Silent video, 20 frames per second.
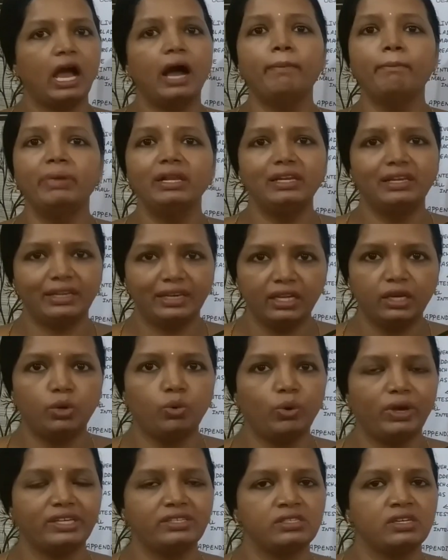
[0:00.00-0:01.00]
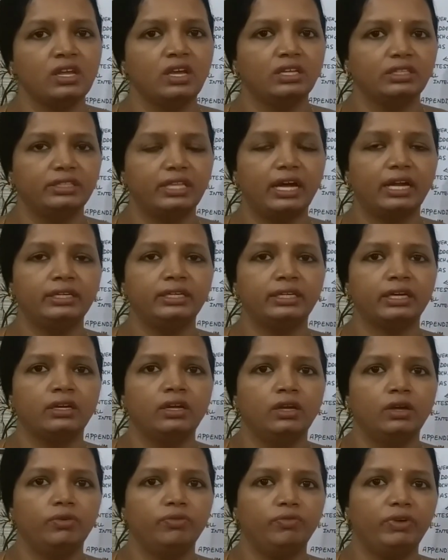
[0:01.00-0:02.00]
humble request that
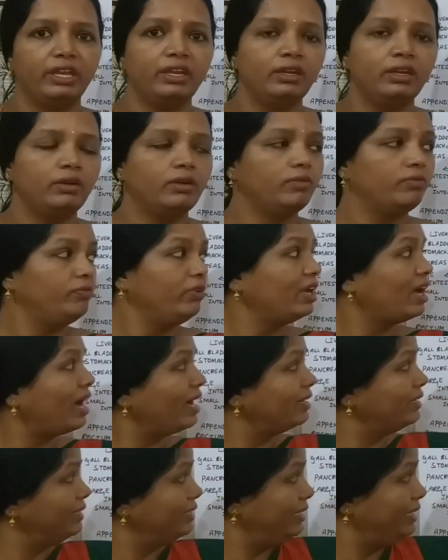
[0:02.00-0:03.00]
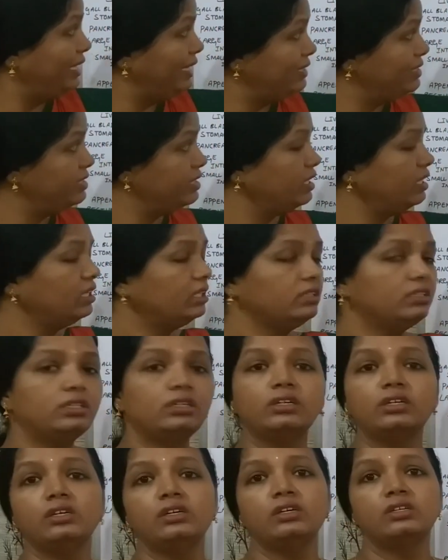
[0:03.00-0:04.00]
when we are teaching
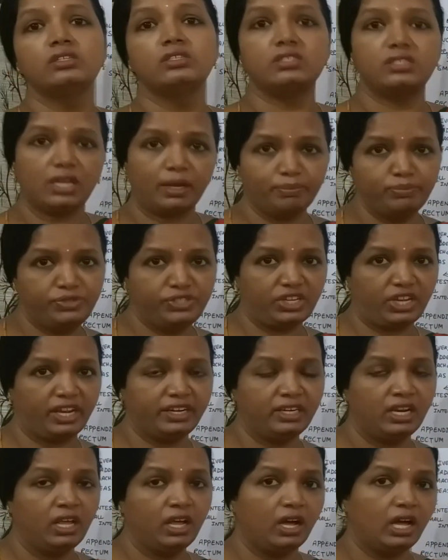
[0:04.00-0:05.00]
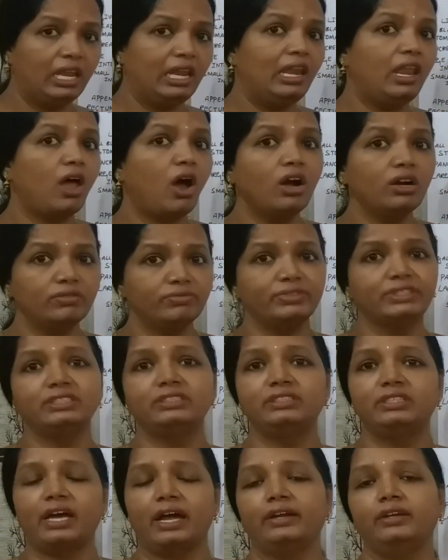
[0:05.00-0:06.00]
the subject, along with
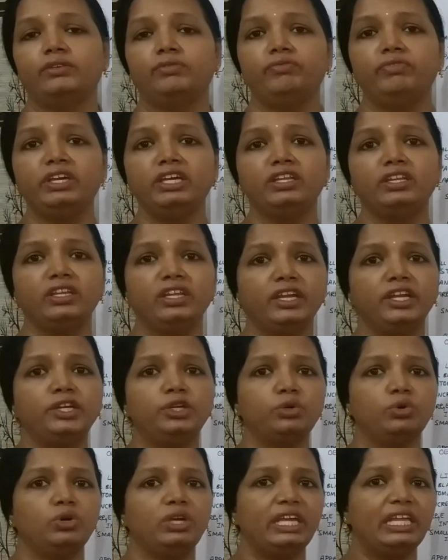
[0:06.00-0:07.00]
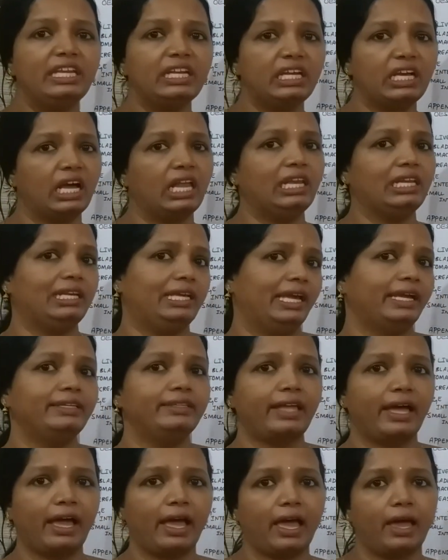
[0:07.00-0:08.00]
that we need to inculcate
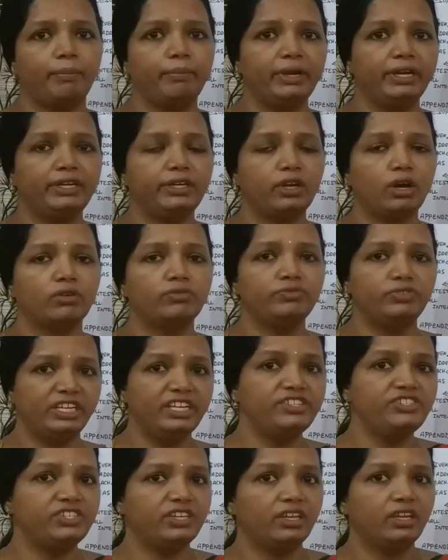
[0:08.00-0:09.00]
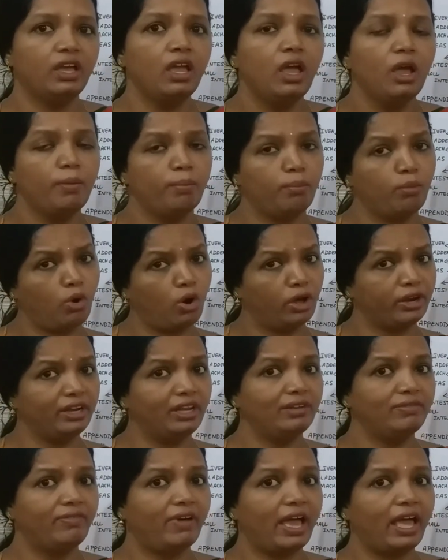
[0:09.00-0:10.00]
the habit of teaching
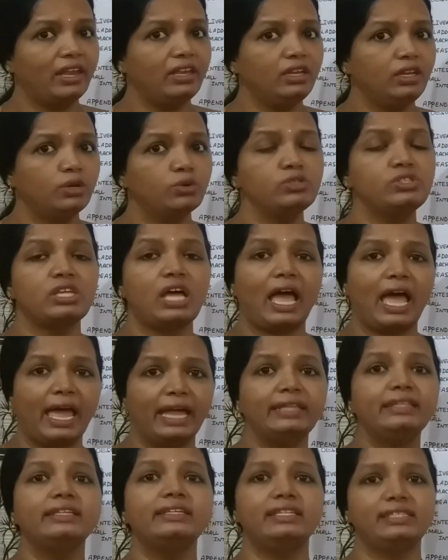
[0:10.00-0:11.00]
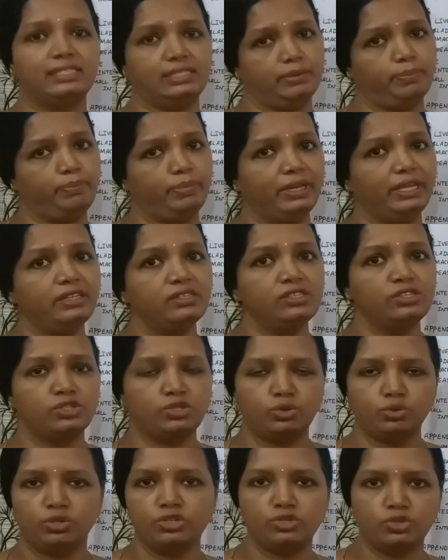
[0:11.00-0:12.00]
moral values and the disciplines
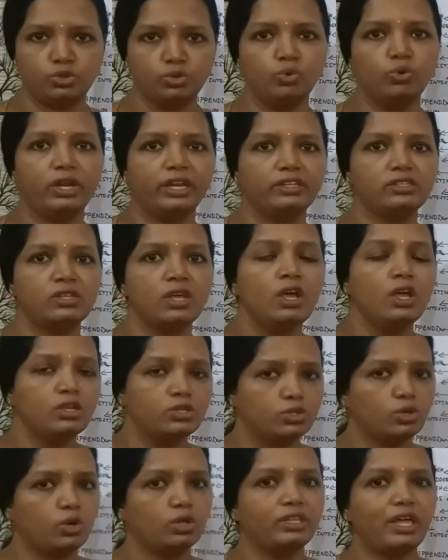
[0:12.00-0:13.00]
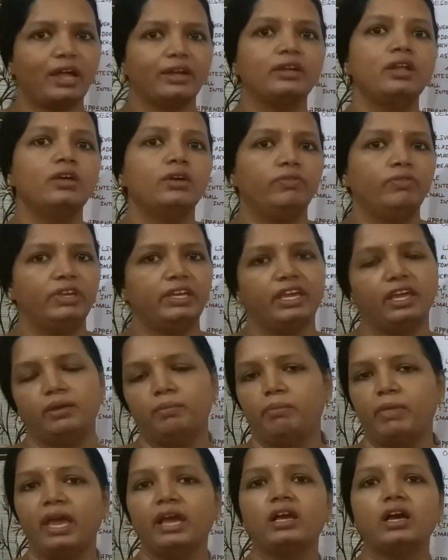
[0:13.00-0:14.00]
to the students, so that we can
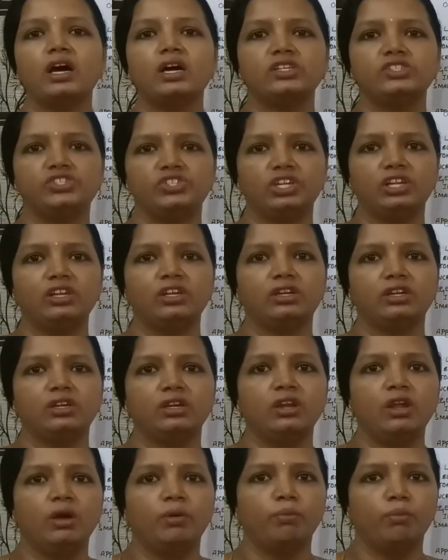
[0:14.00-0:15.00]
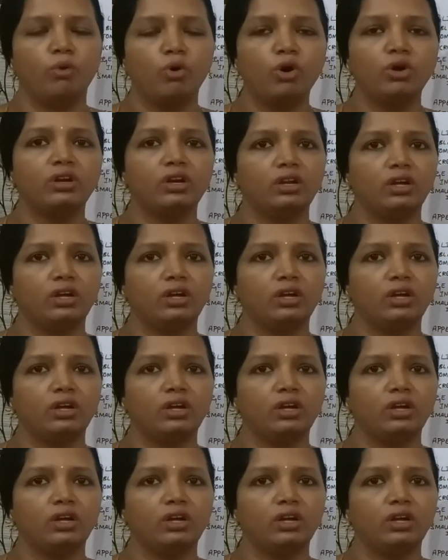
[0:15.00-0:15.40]
make our children more